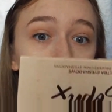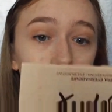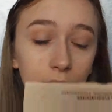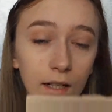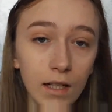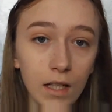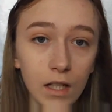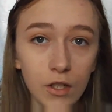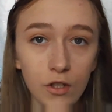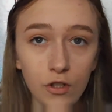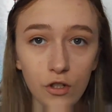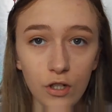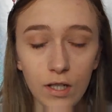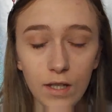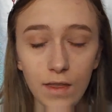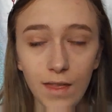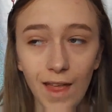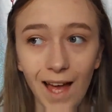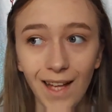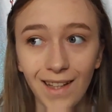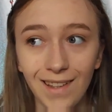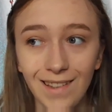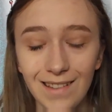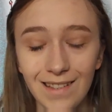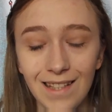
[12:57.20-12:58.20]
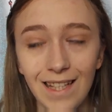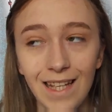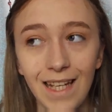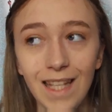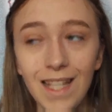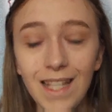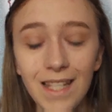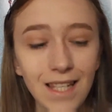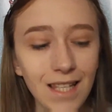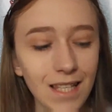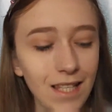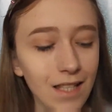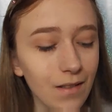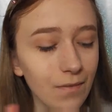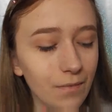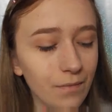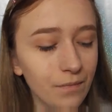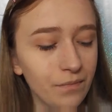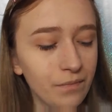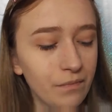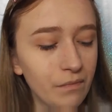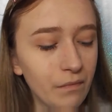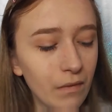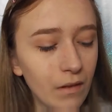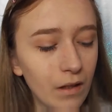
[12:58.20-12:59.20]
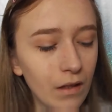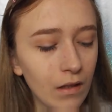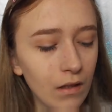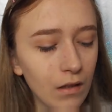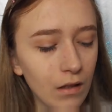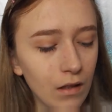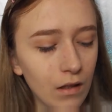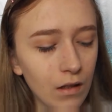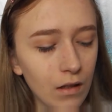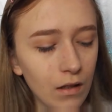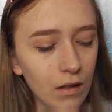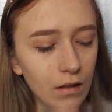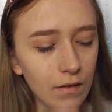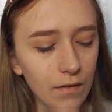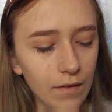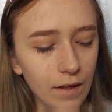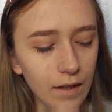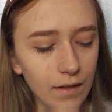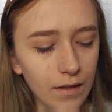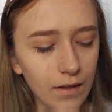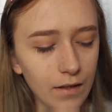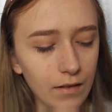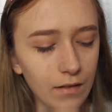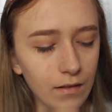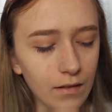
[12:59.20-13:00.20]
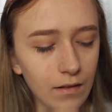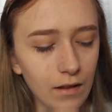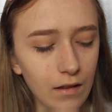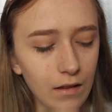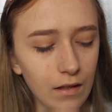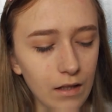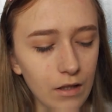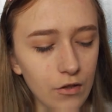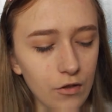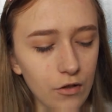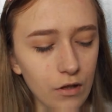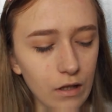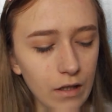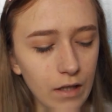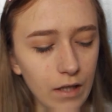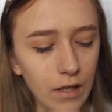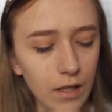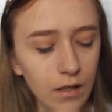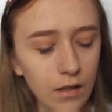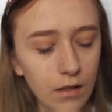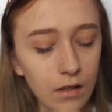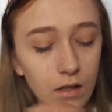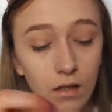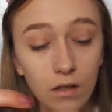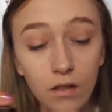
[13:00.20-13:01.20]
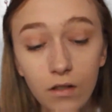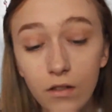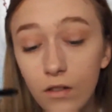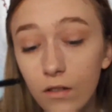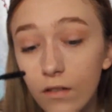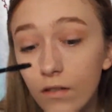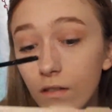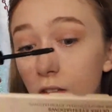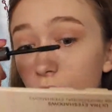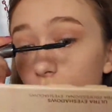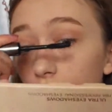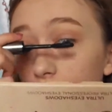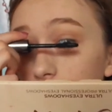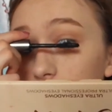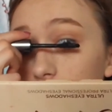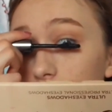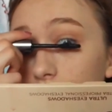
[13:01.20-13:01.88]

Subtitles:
Literally, that is it. That is literally it. Just.